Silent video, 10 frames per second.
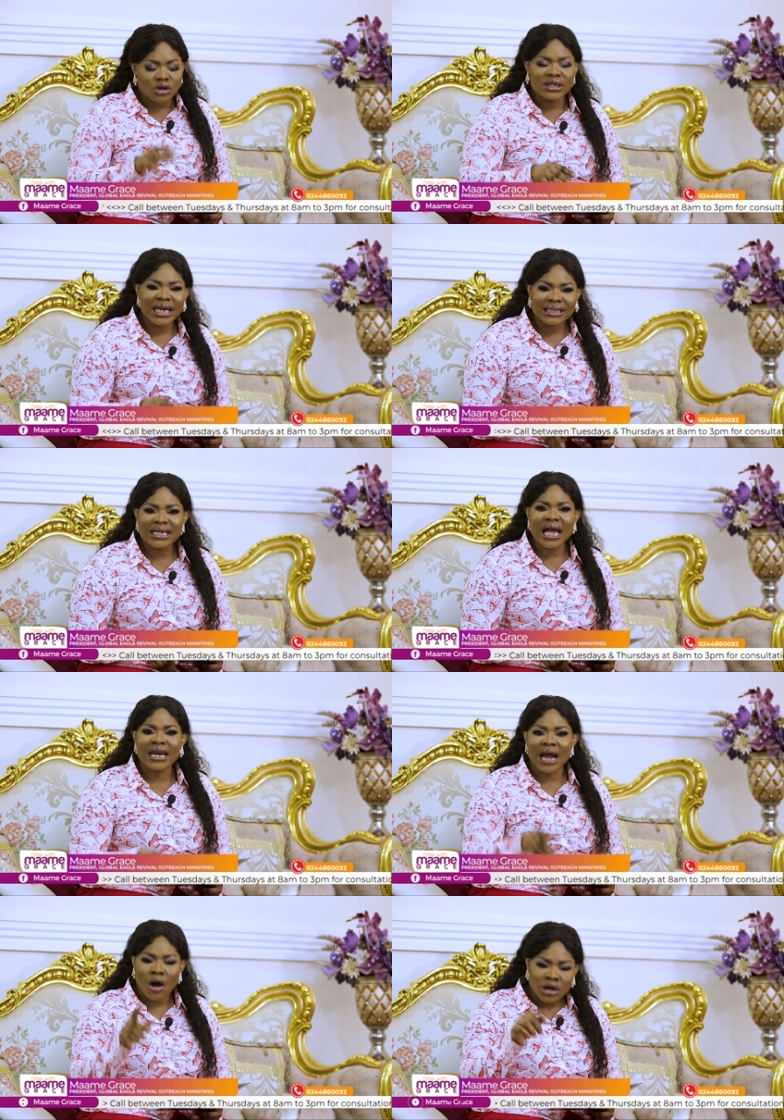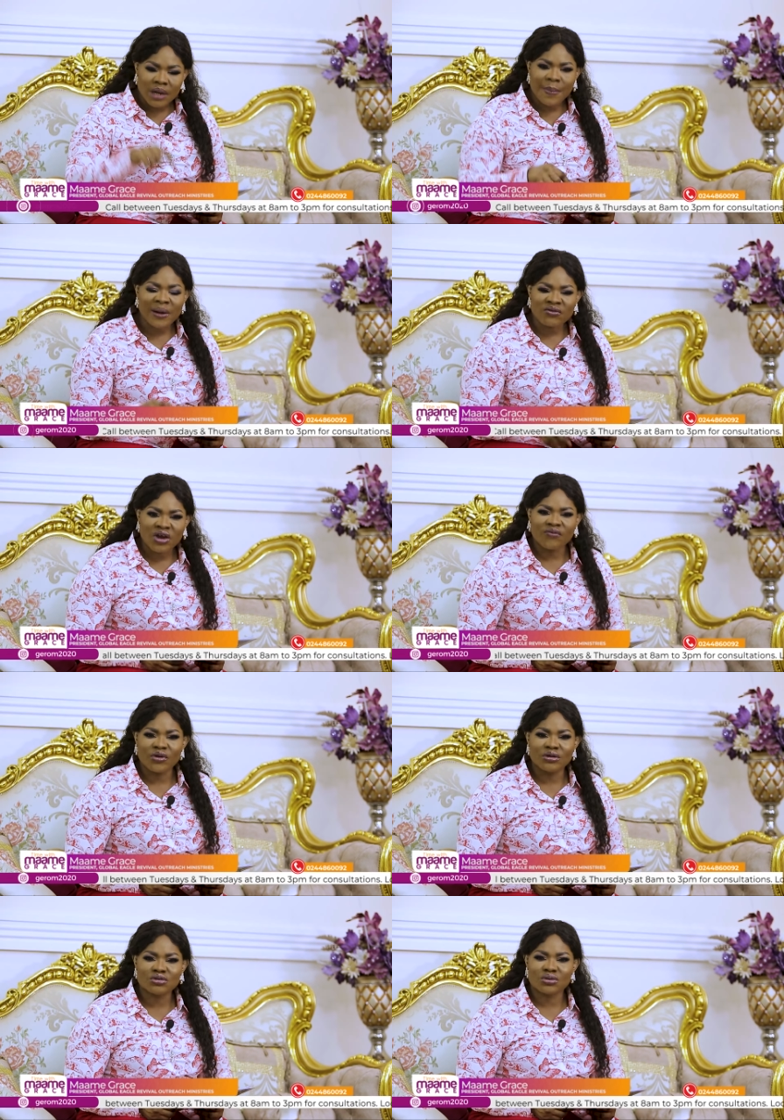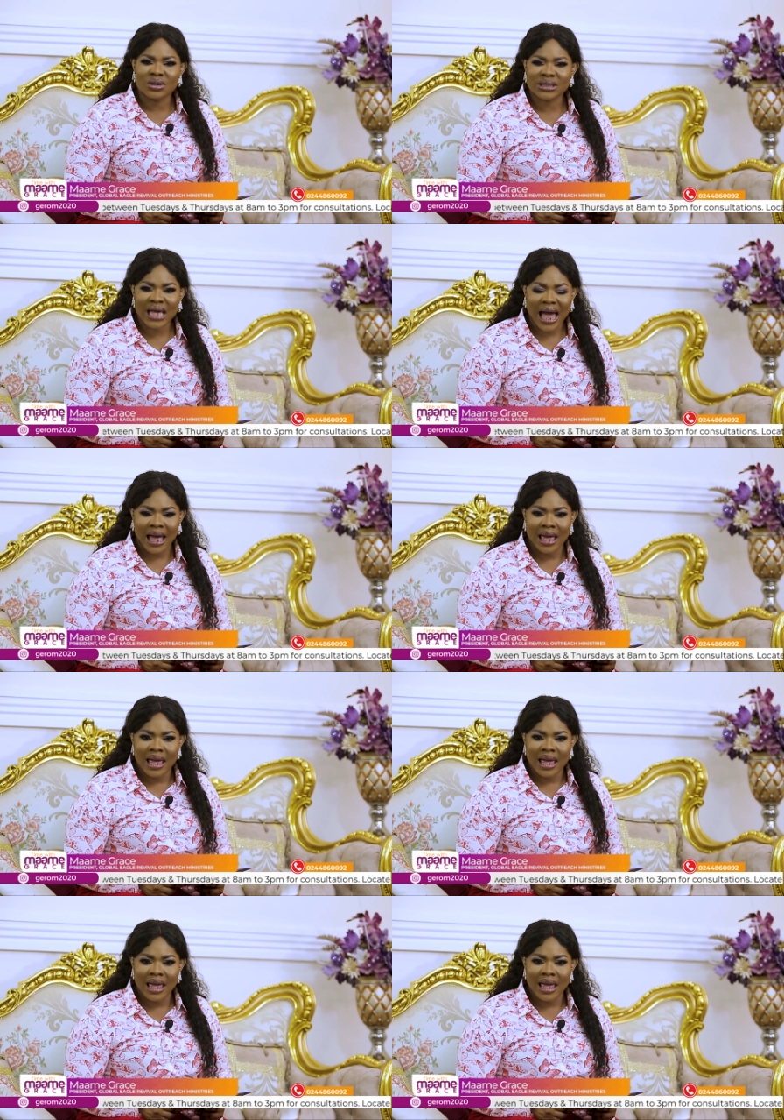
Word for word: odelete ya na onipa ne hwefo no so no se ah